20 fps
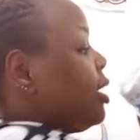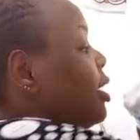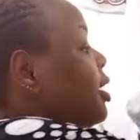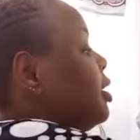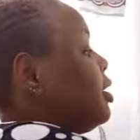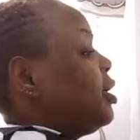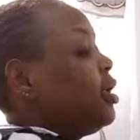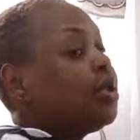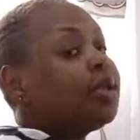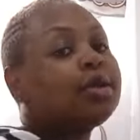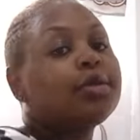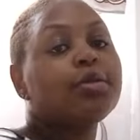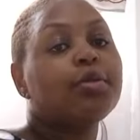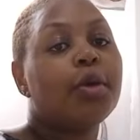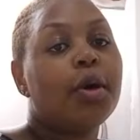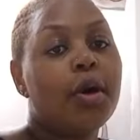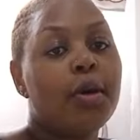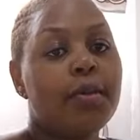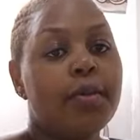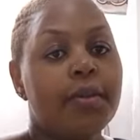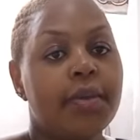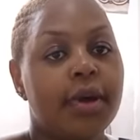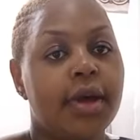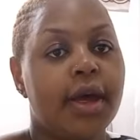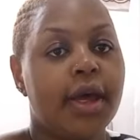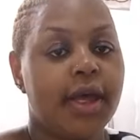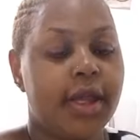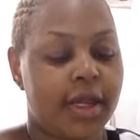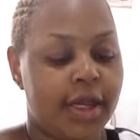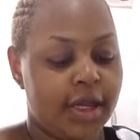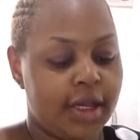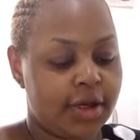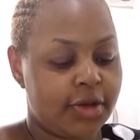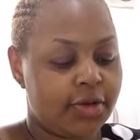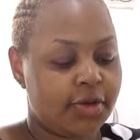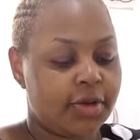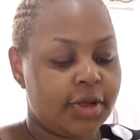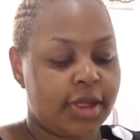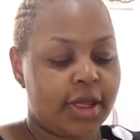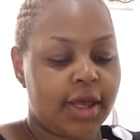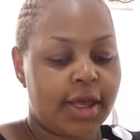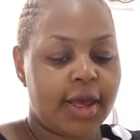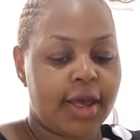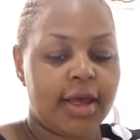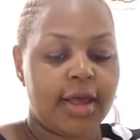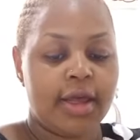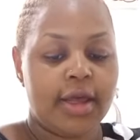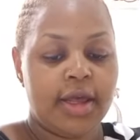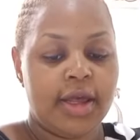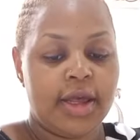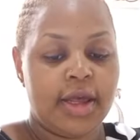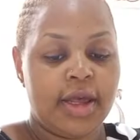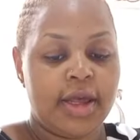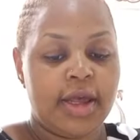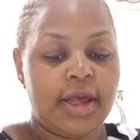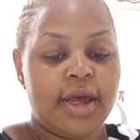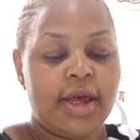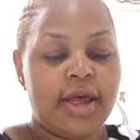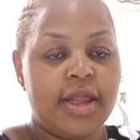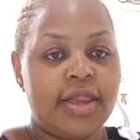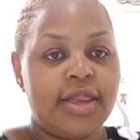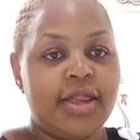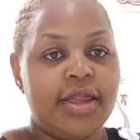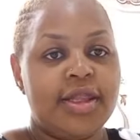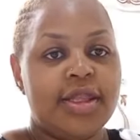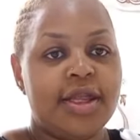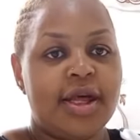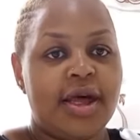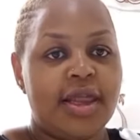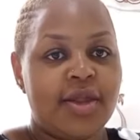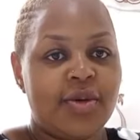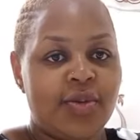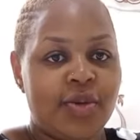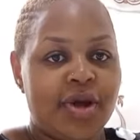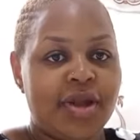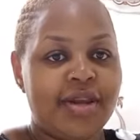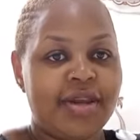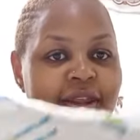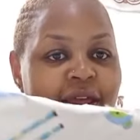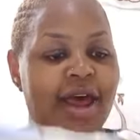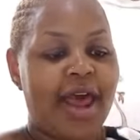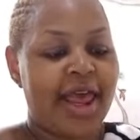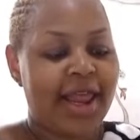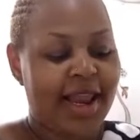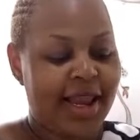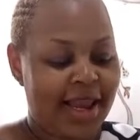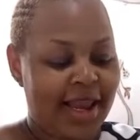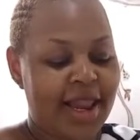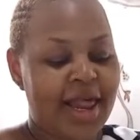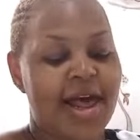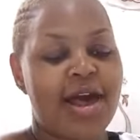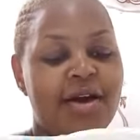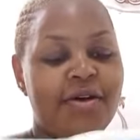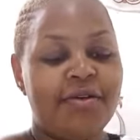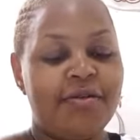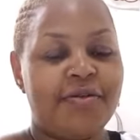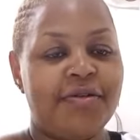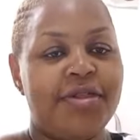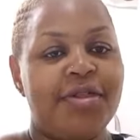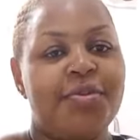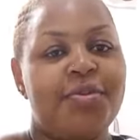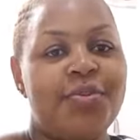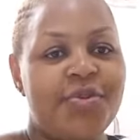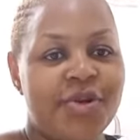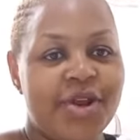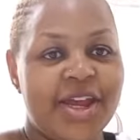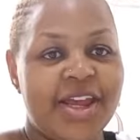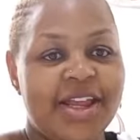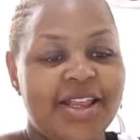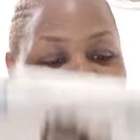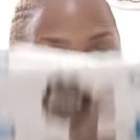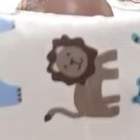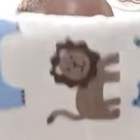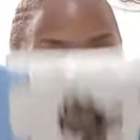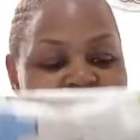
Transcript: and it's warm, I really don't care. And this other one, I love the print.